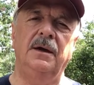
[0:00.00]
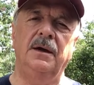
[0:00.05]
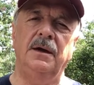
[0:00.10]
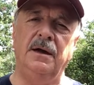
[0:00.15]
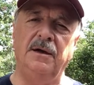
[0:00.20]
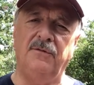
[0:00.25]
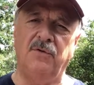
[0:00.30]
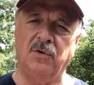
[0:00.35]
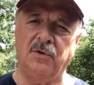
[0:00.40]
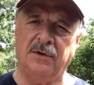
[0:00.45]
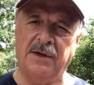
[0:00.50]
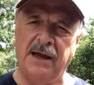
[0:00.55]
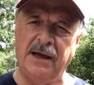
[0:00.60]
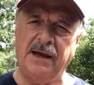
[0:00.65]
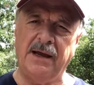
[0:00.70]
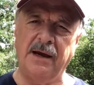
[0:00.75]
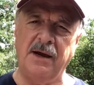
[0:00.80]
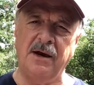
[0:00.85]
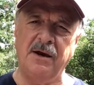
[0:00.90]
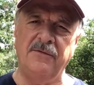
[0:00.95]
If you'll take
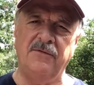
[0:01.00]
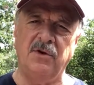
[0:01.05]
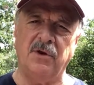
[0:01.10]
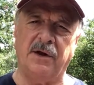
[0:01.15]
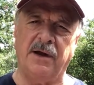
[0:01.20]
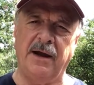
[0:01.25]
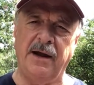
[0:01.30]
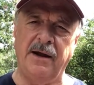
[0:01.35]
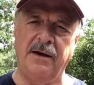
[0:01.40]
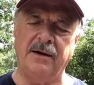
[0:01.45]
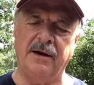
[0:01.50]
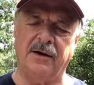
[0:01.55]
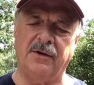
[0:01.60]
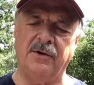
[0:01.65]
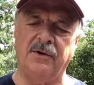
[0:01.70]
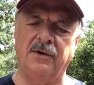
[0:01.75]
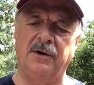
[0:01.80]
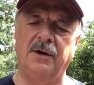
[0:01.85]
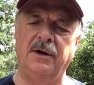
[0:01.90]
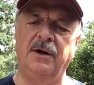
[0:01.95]
care of your
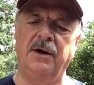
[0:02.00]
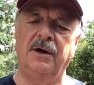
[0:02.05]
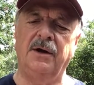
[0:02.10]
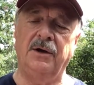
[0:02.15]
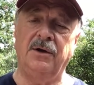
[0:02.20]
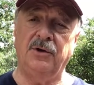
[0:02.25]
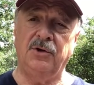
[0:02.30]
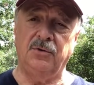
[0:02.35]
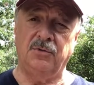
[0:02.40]
character, your